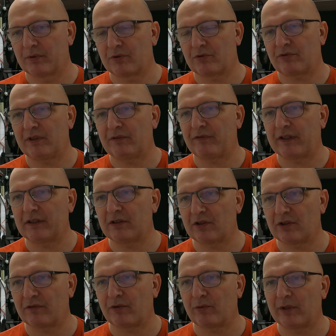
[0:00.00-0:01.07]
3
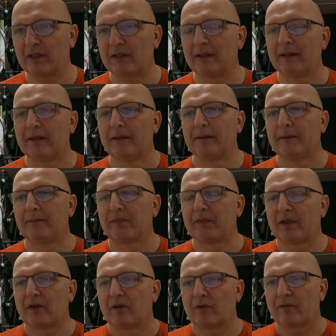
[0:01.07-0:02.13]
phases, if you will.
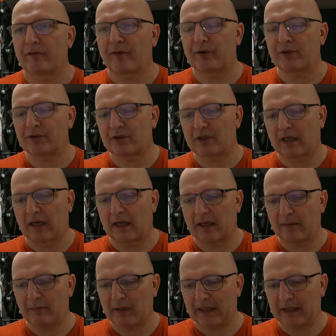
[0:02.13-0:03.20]
First,
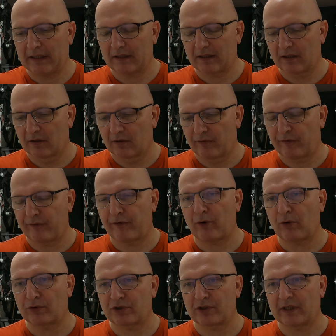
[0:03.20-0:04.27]
I made
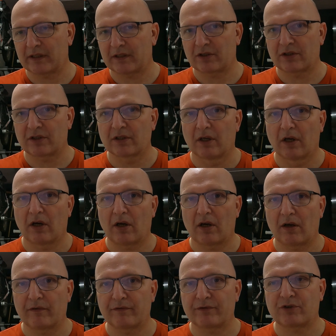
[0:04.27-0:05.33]
4 sets
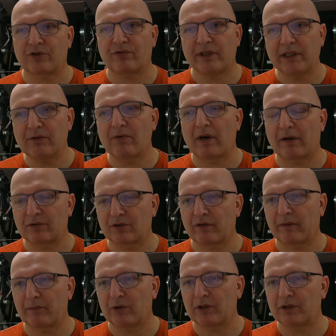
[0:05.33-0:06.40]
of 3 rounds
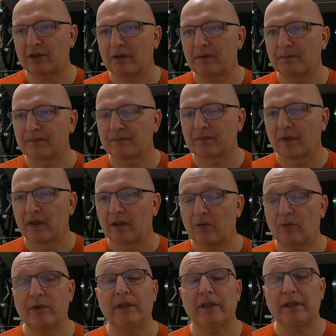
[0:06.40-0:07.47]
of ammunition
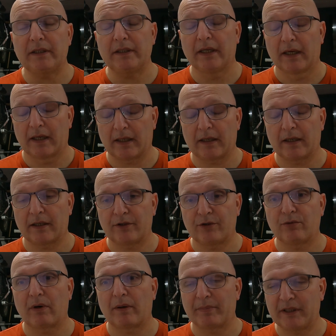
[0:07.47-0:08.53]
with the
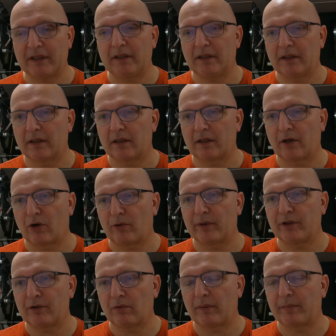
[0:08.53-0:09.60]
URP,
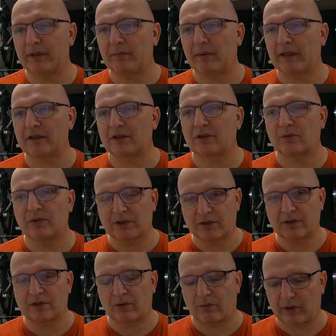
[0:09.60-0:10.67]
Norma URP based, which
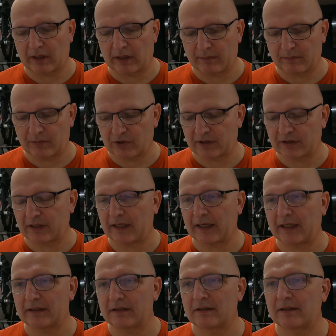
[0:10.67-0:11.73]
is the one I'm testing
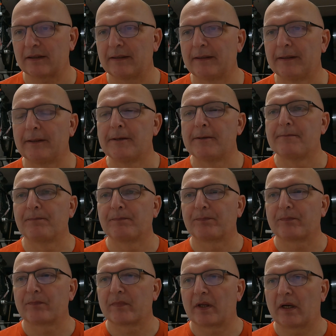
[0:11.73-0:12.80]
against.
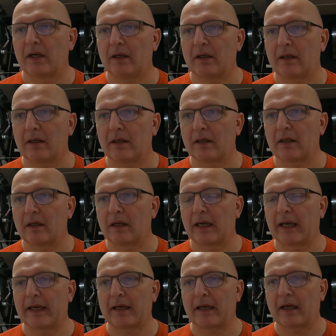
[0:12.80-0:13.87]

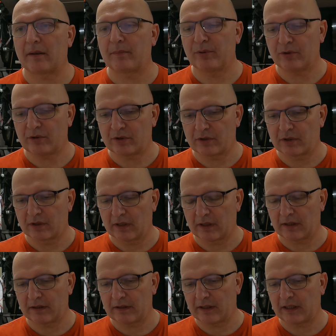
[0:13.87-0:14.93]
And I put,
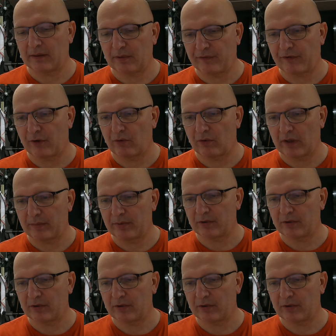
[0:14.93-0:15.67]
the day before, I